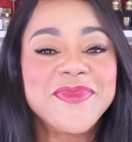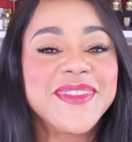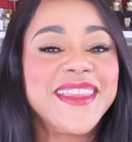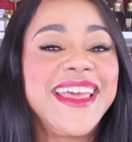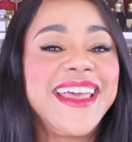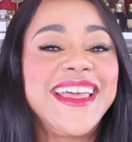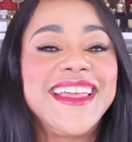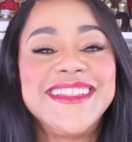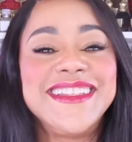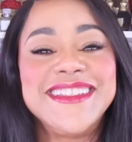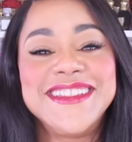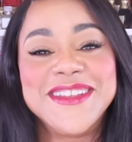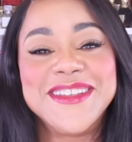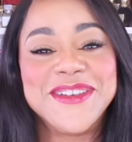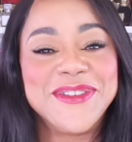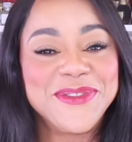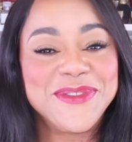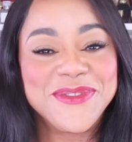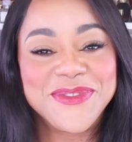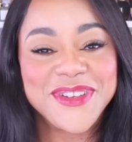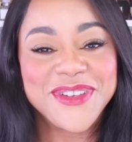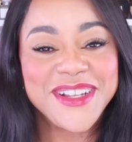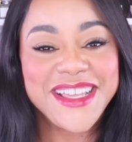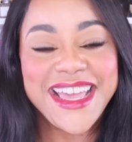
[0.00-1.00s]
and
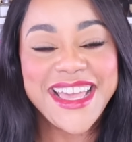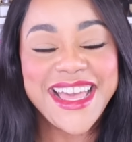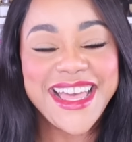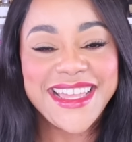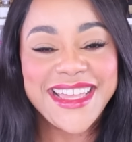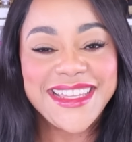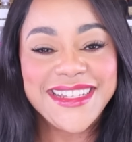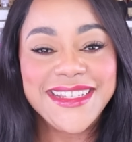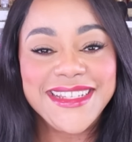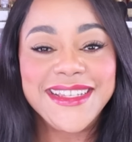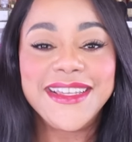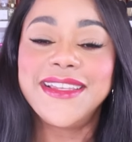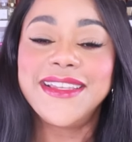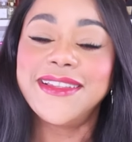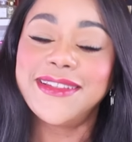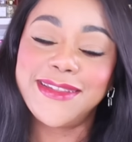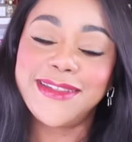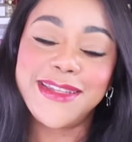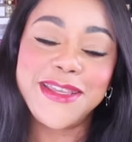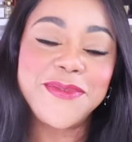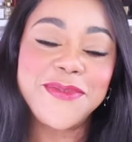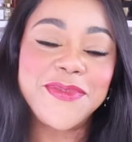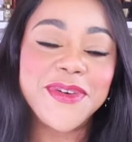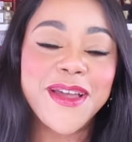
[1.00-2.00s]
don't forget,
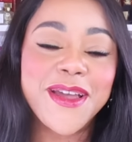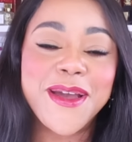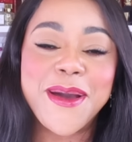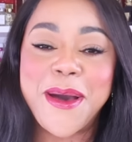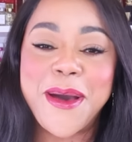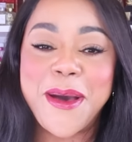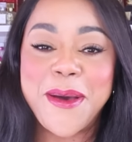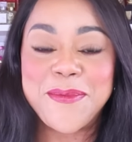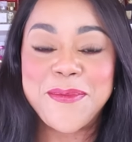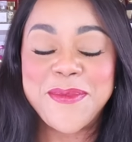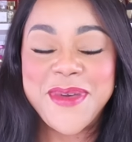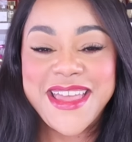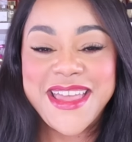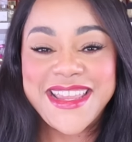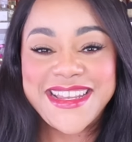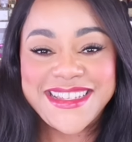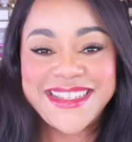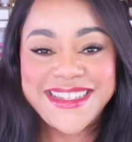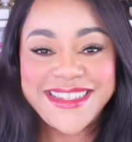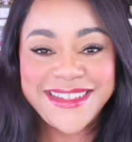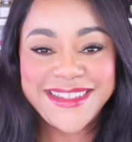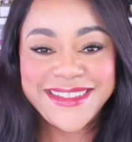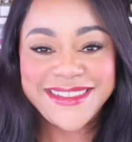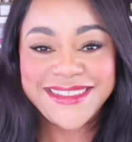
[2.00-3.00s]
leave a
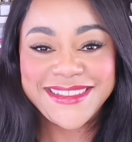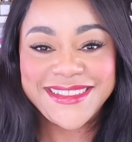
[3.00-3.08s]
comment.